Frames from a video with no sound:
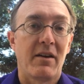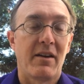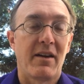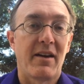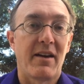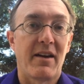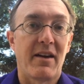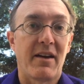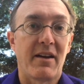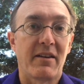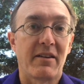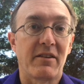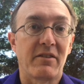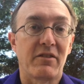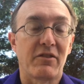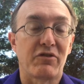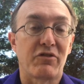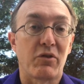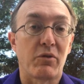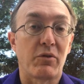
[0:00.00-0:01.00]
and
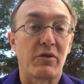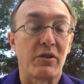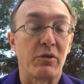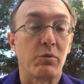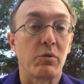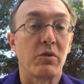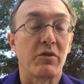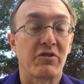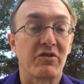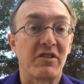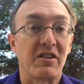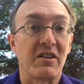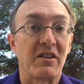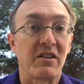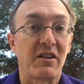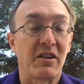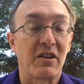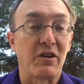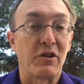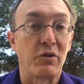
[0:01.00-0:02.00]
so you will
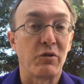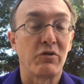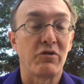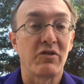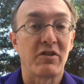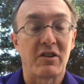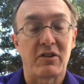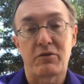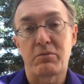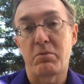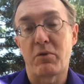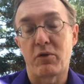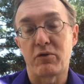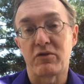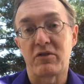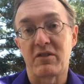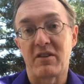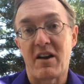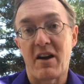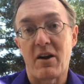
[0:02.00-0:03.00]
see a huge
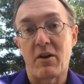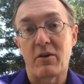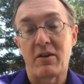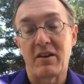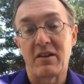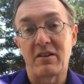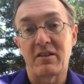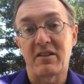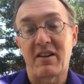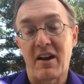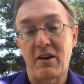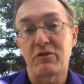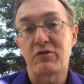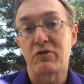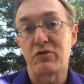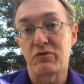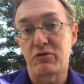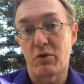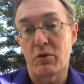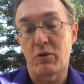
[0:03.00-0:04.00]
explosion now in
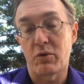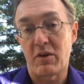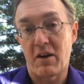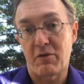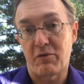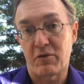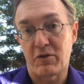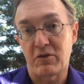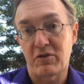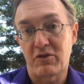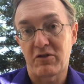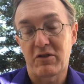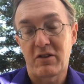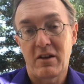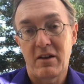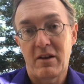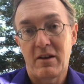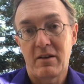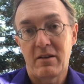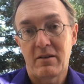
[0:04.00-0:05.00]
counter-drone efforts
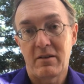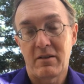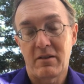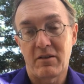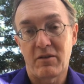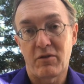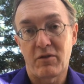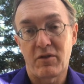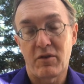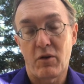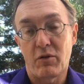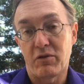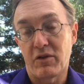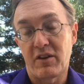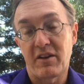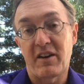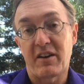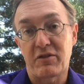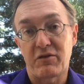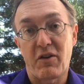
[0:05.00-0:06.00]
in the, over
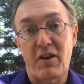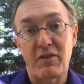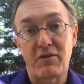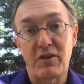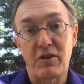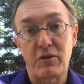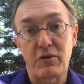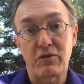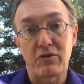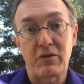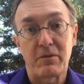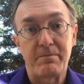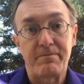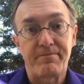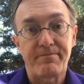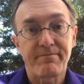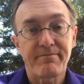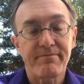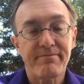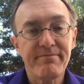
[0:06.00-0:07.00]
the next five years.
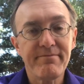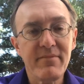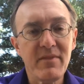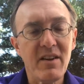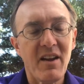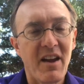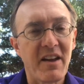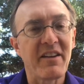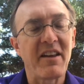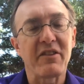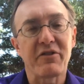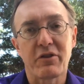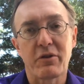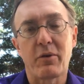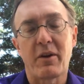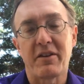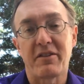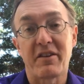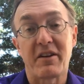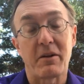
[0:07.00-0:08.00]
And that's a
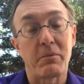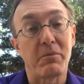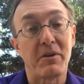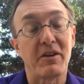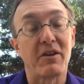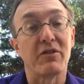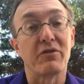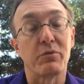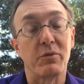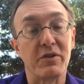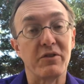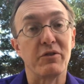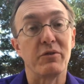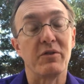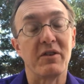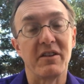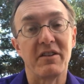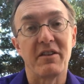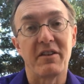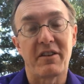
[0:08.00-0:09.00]
great thing, because we
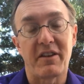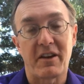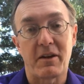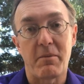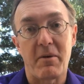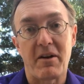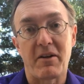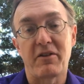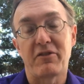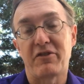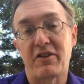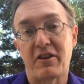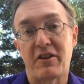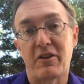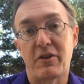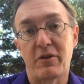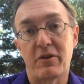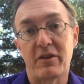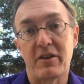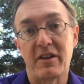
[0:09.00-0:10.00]
do need to think about the
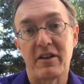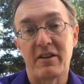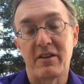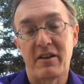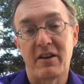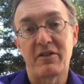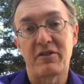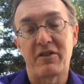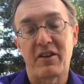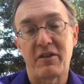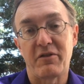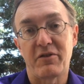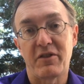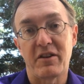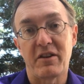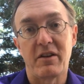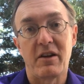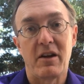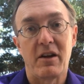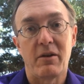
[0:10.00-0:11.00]
security and
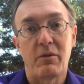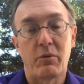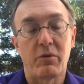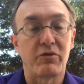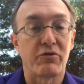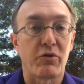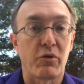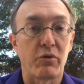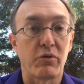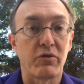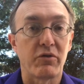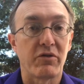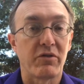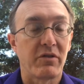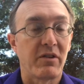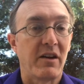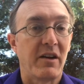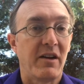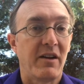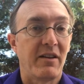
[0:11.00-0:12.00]
safety with
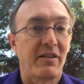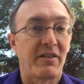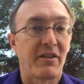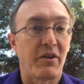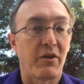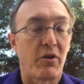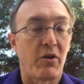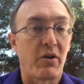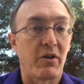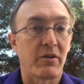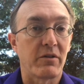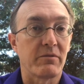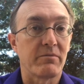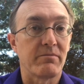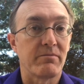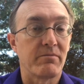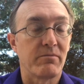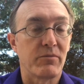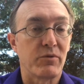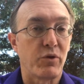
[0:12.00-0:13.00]
drones that are
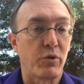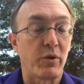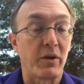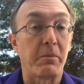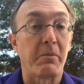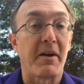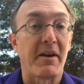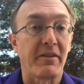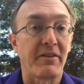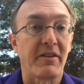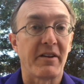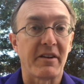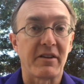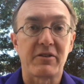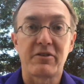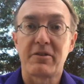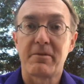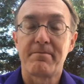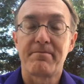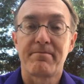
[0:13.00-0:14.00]
doing bad
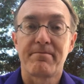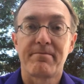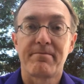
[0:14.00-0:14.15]
things.